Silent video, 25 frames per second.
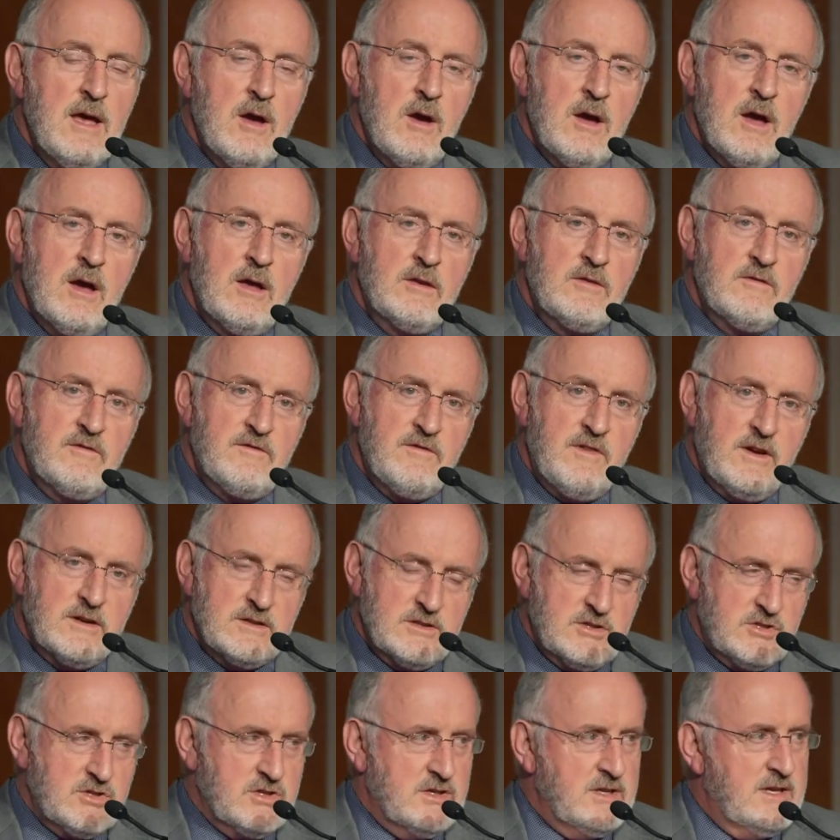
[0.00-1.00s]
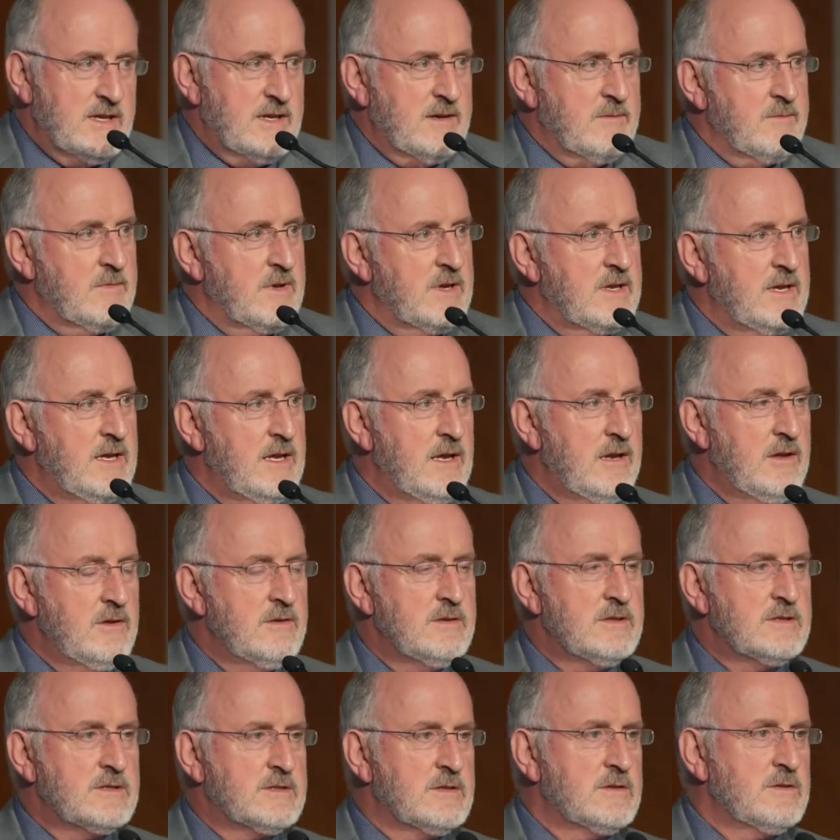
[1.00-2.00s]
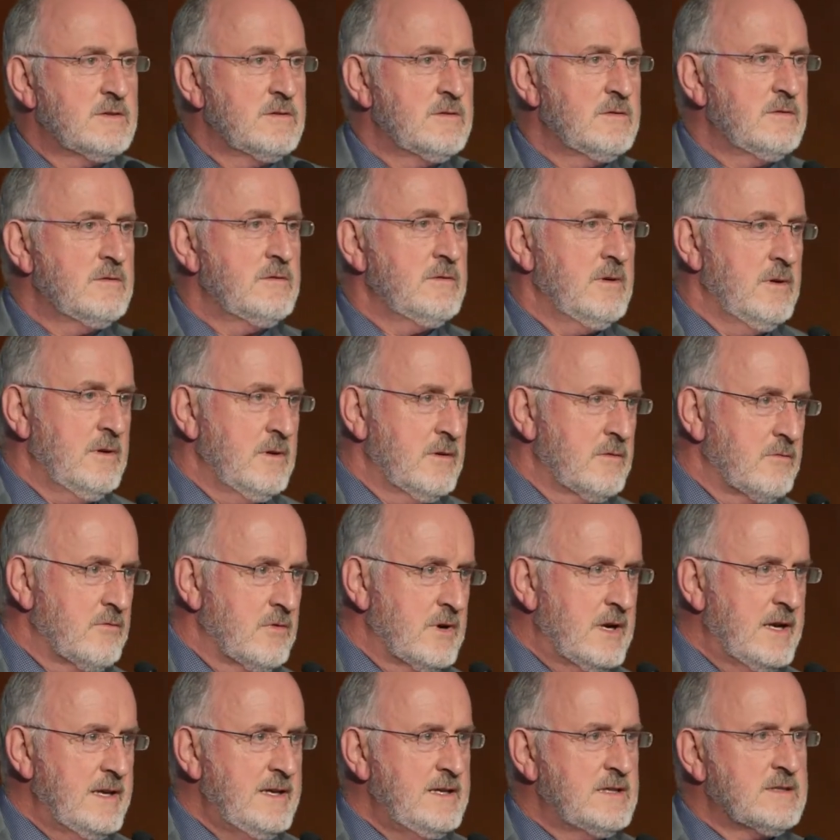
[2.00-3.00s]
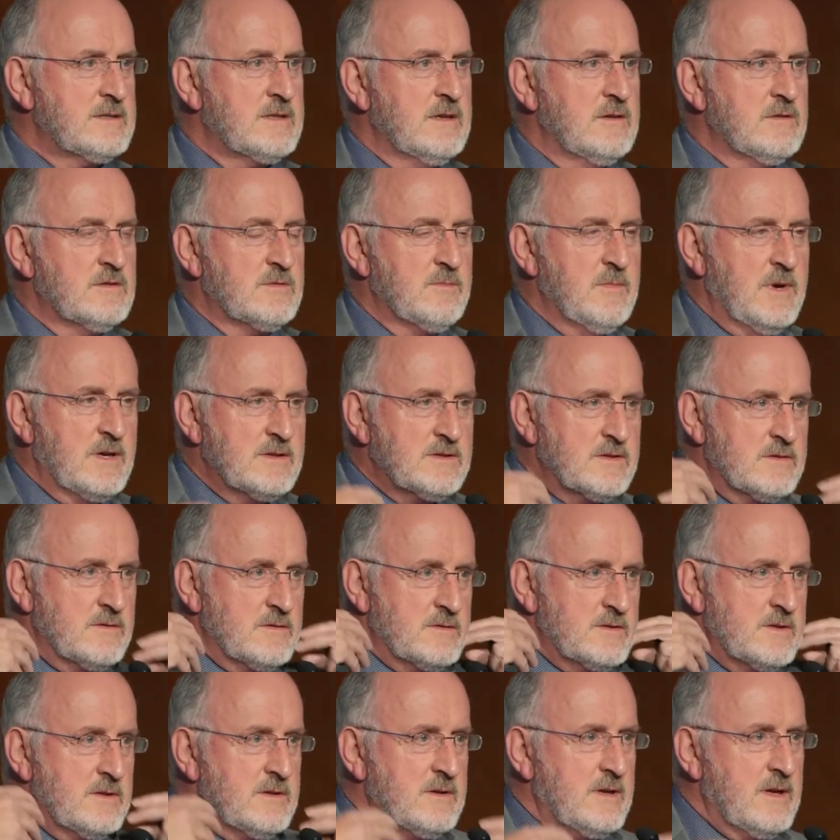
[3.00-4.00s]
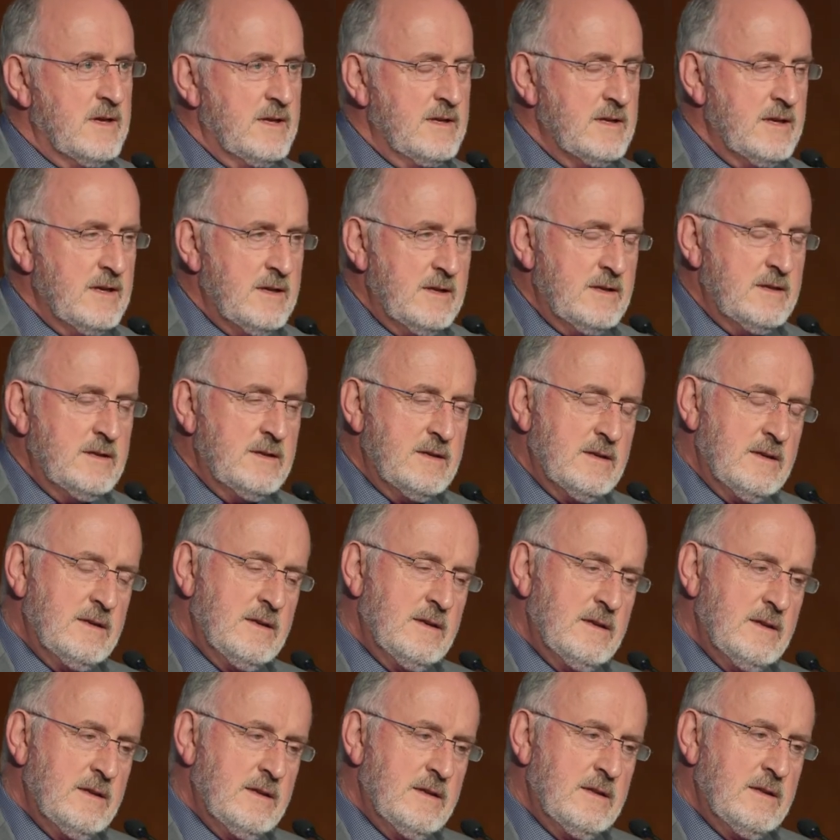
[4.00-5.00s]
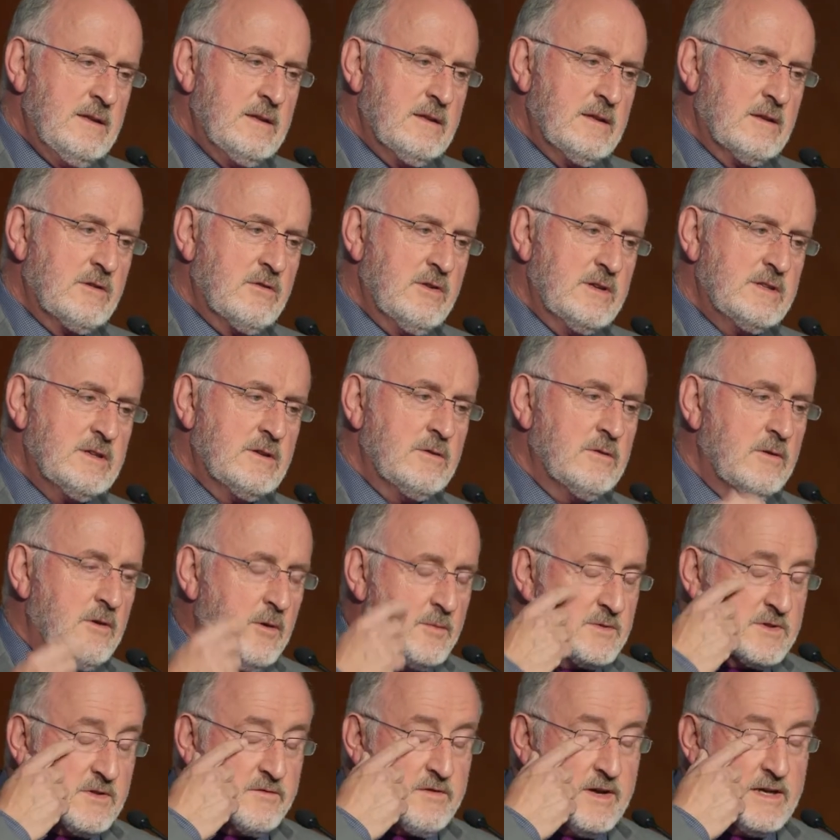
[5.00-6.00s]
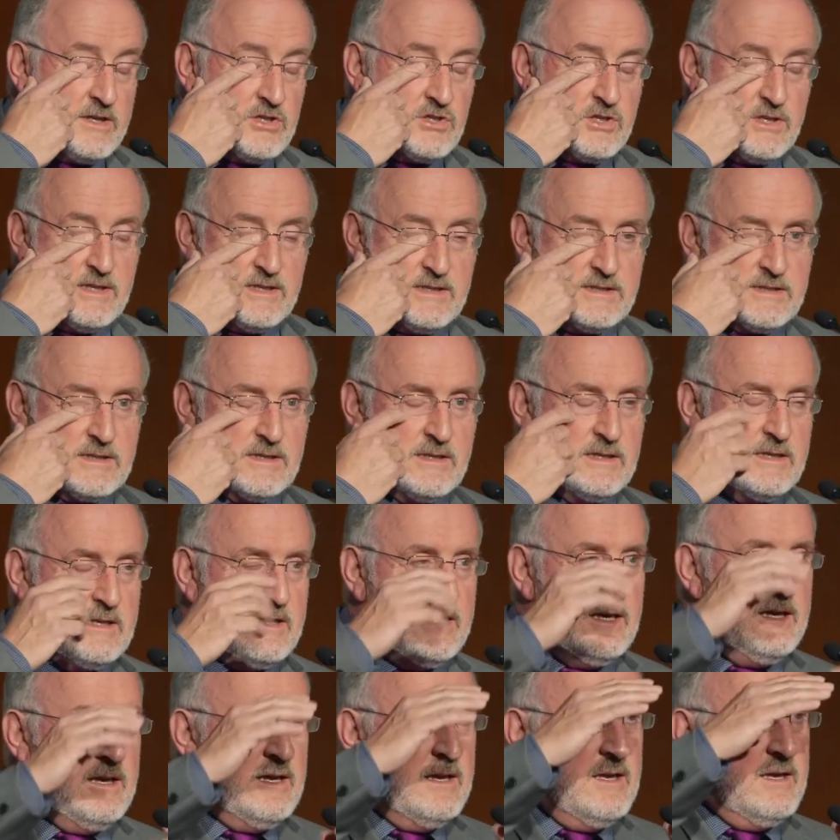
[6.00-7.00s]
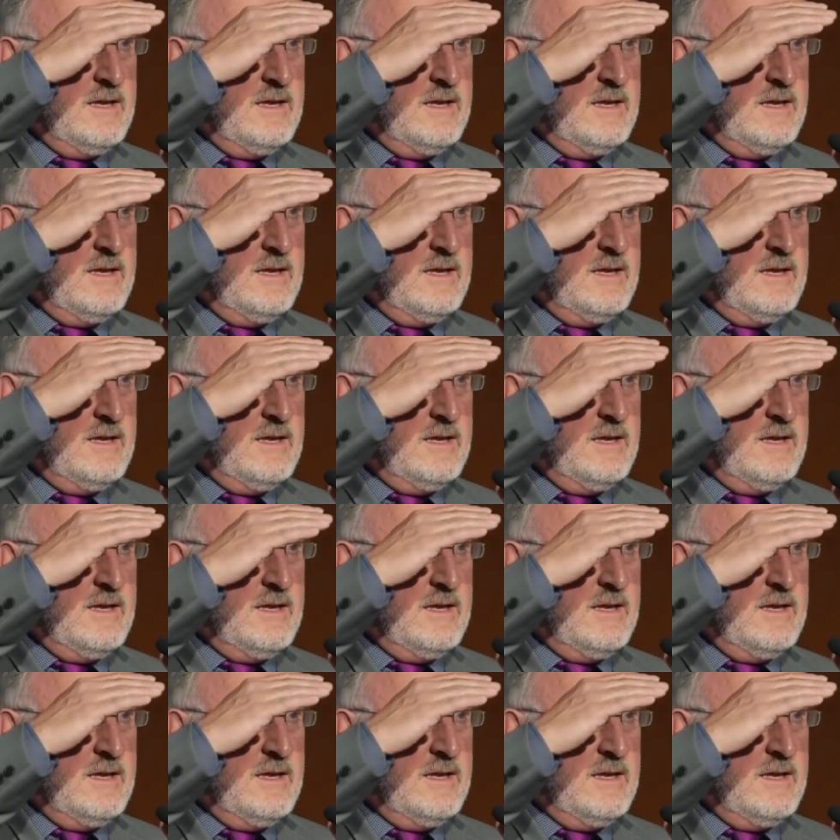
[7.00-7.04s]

and functioning, and he learnt to release those muscles. And the critical observation is that the